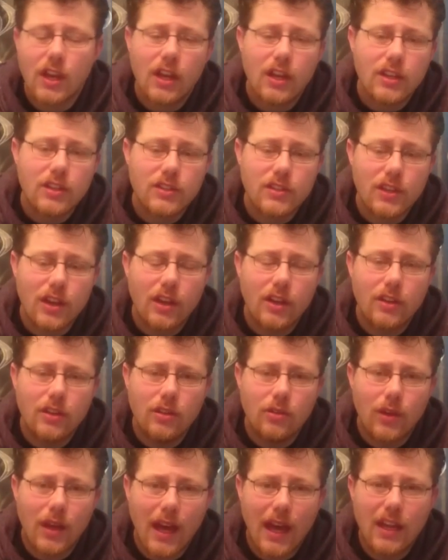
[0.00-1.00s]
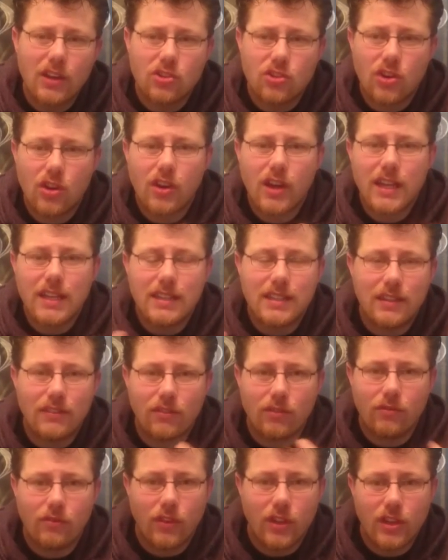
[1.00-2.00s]
So you can try
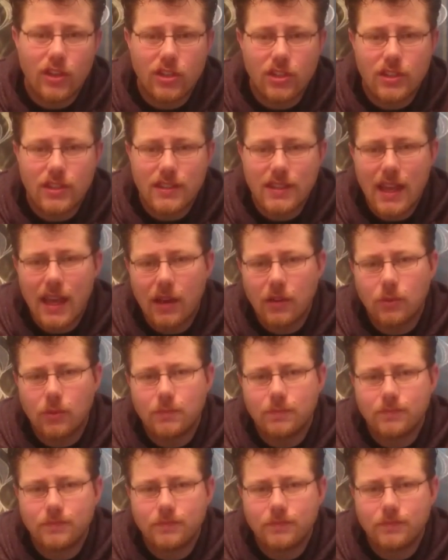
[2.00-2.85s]
different versions out.